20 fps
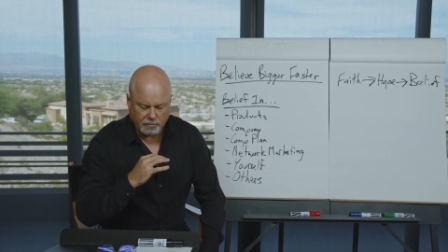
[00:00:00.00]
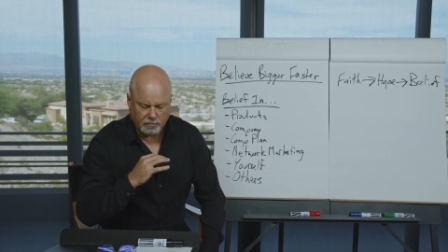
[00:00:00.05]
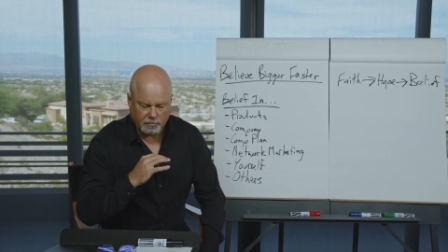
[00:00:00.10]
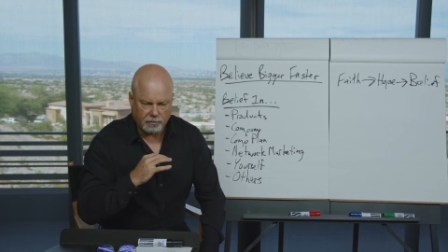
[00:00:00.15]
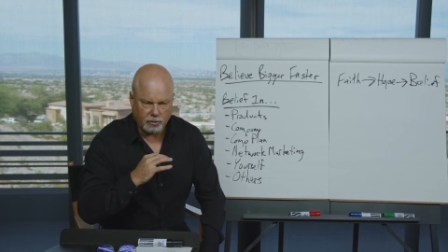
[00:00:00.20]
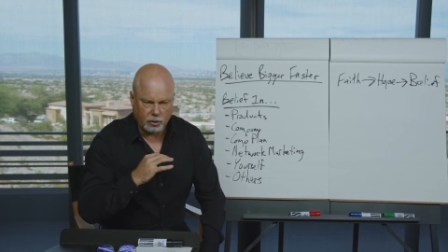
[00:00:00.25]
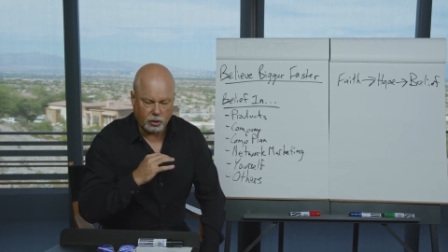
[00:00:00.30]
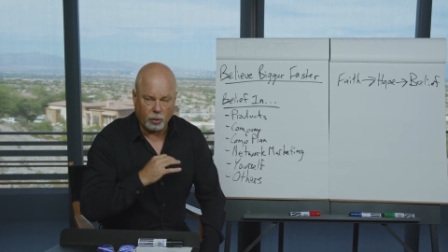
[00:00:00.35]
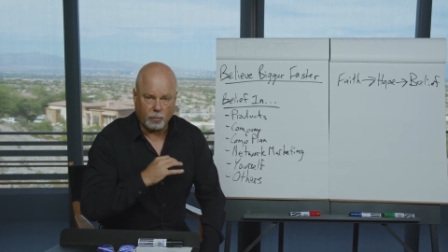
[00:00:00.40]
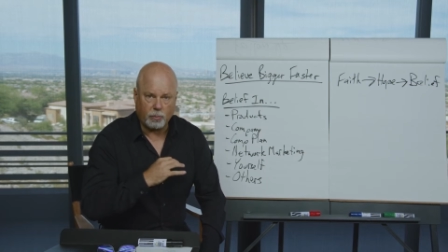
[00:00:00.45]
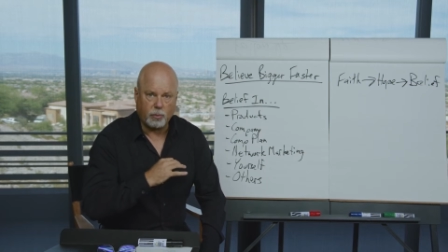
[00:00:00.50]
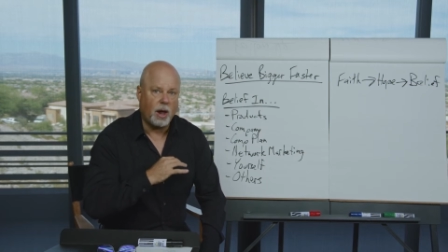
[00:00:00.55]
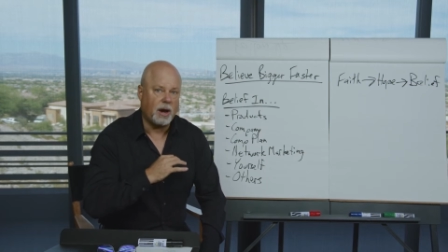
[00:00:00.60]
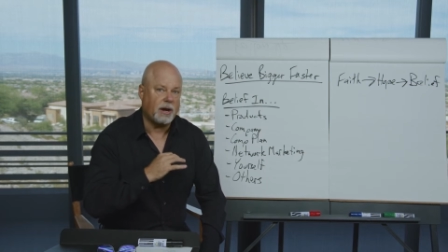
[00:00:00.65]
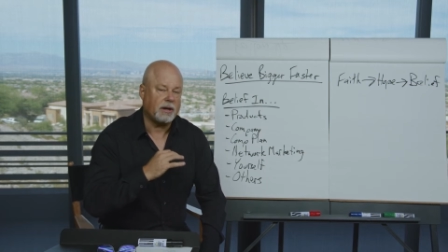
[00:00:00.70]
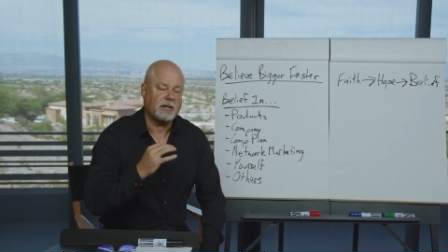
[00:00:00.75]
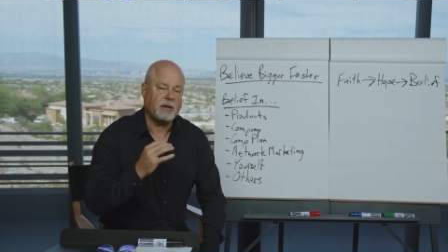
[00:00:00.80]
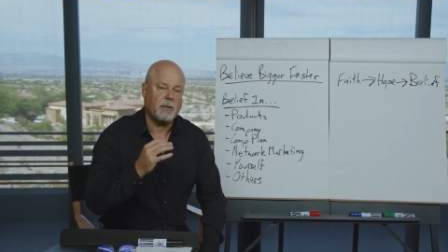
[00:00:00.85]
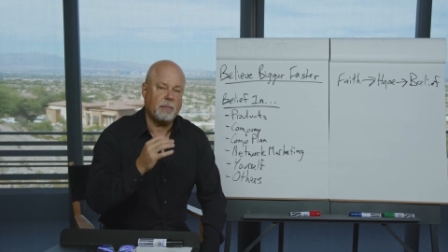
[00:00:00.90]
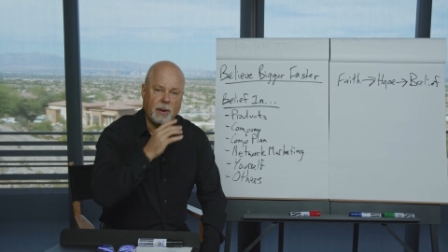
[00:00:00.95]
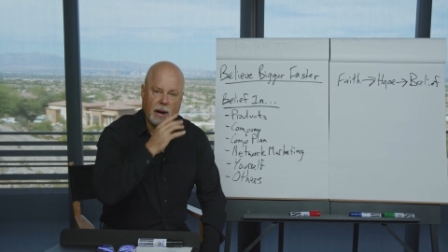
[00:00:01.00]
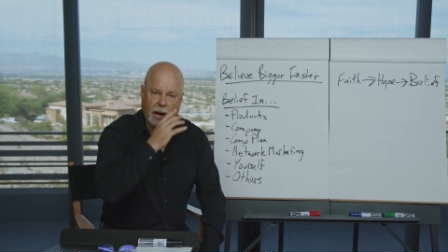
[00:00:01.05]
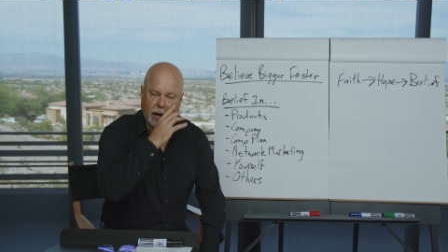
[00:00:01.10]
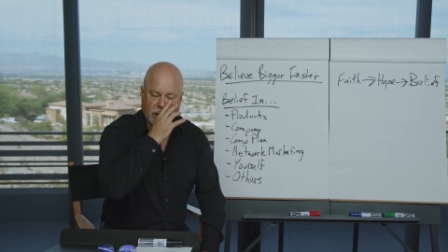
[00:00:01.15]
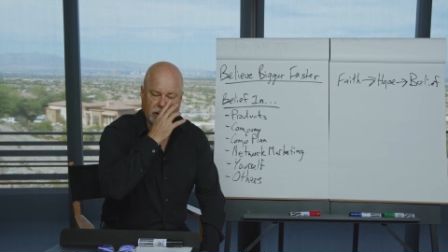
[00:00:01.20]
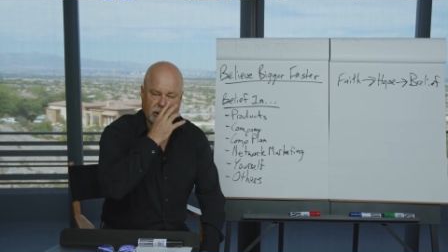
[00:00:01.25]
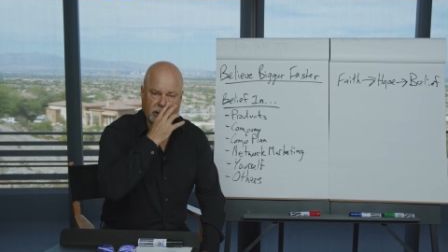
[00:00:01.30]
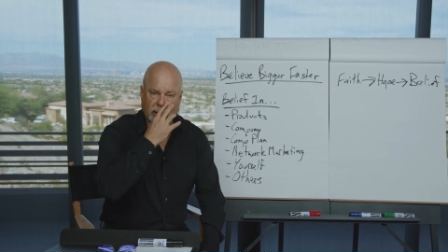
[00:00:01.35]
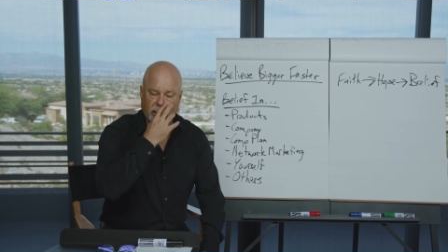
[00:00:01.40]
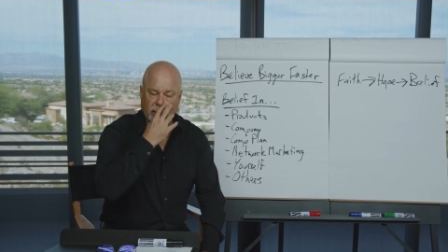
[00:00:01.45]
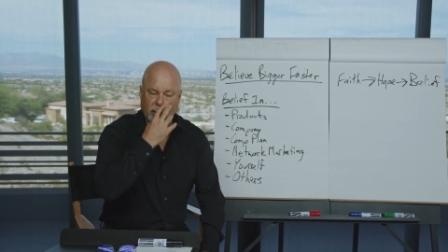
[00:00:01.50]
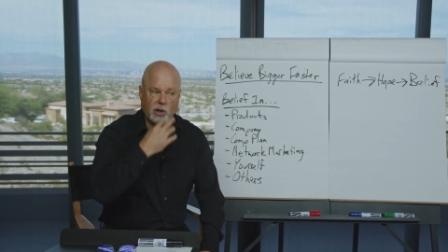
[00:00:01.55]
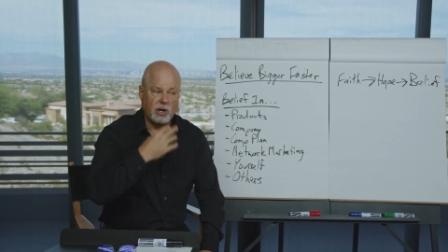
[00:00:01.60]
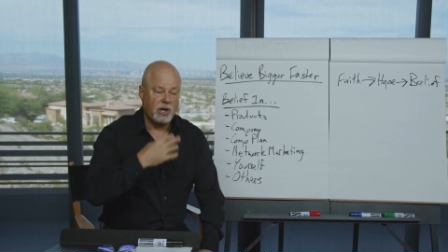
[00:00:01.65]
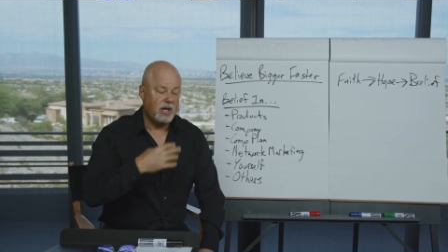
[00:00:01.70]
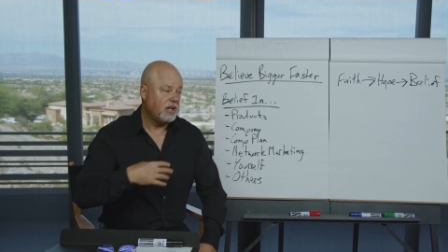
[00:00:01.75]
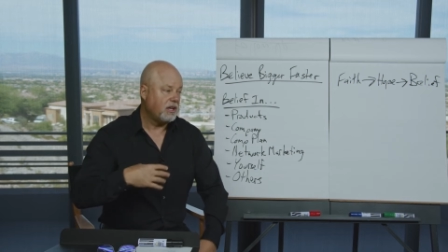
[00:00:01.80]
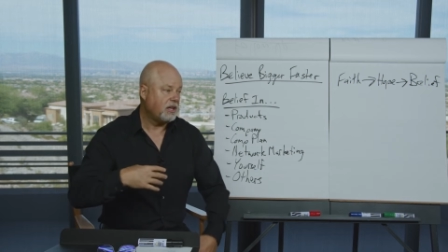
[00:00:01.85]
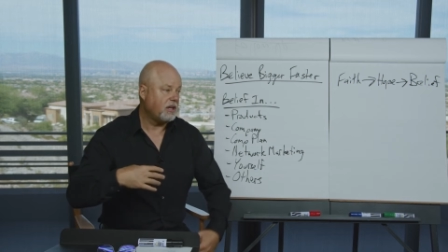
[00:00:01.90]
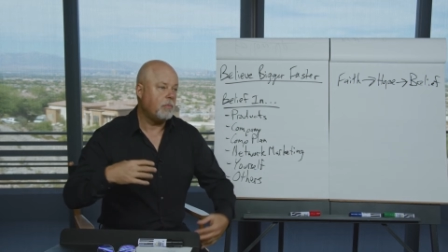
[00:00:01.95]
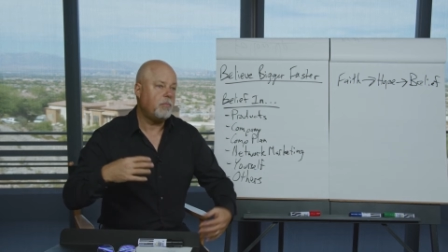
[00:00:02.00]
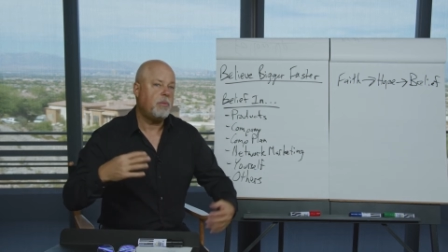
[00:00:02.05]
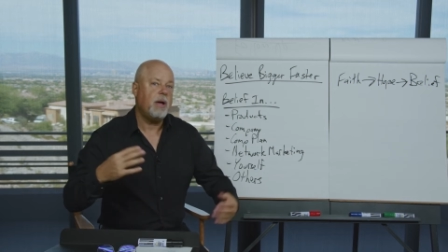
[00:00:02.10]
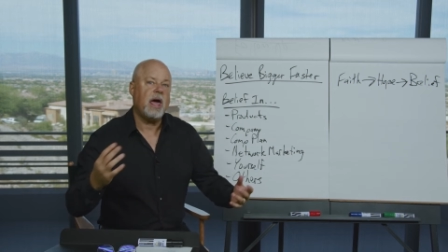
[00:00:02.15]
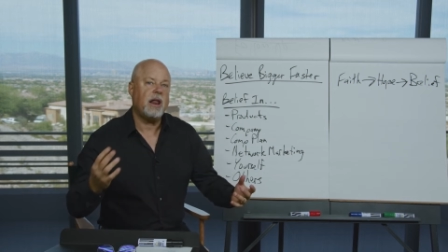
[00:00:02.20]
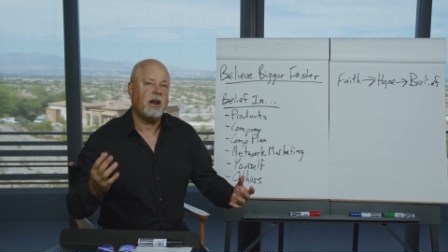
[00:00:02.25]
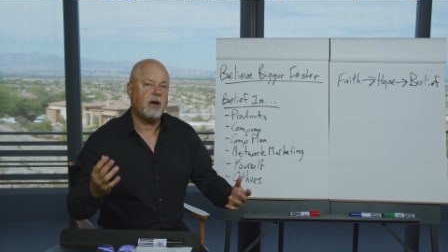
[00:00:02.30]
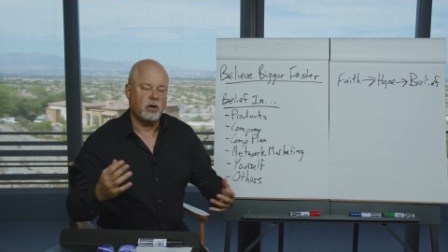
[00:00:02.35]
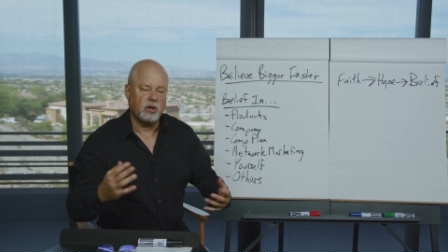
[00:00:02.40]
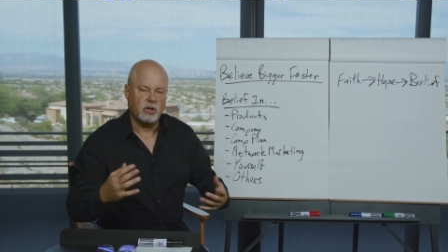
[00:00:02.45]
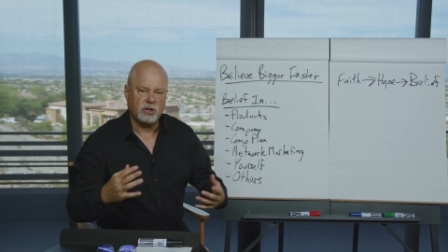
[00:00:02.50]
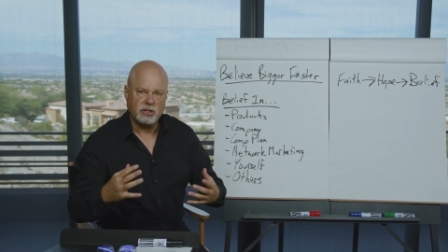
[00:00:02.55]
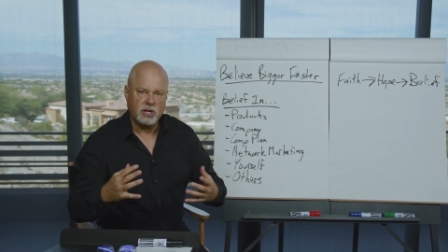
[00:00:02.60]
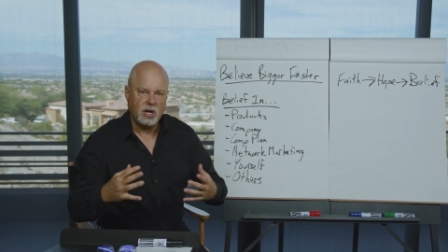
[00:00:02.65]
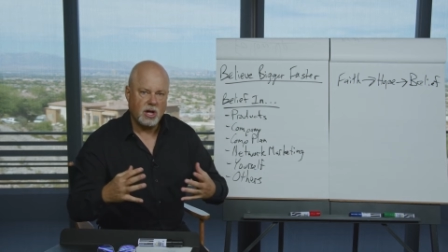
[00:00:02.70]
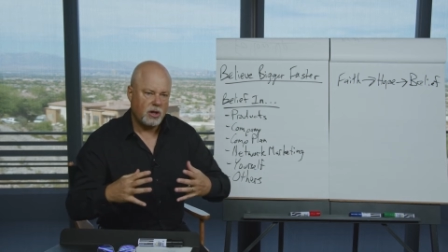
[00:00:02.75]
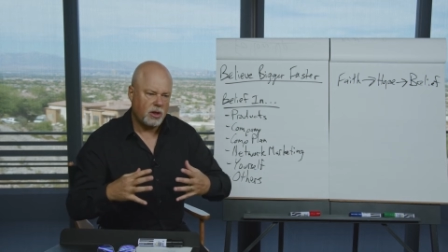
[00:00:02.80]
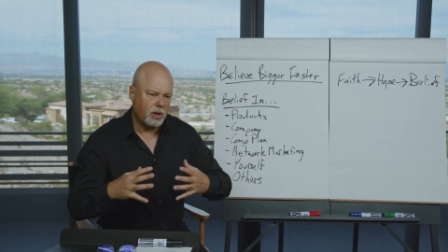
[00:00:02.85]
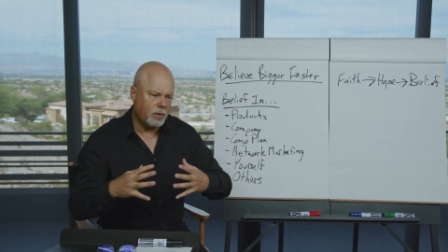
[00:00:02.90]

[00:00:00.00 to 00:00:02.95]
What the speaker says: your product compared to competitors. The